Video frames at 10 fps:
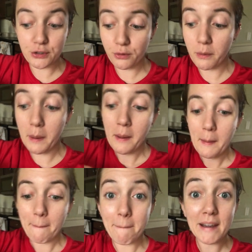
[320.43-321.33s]
To
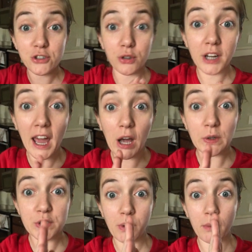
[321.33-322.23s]
measure it
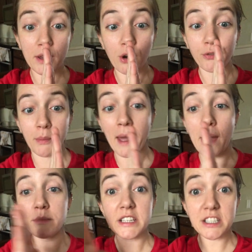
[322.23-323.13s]
out to where we go from
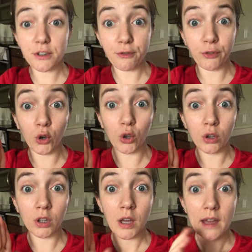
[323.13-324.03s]
empty to
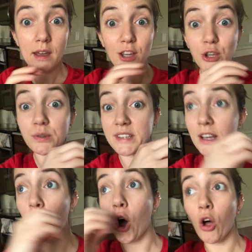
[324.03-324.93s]
full
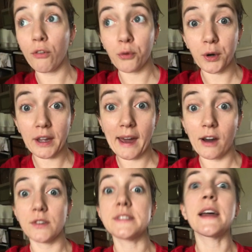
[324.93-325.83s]
using all 4
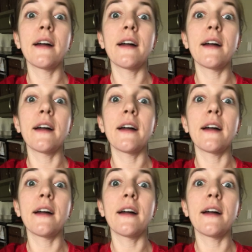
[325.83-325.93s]
counts,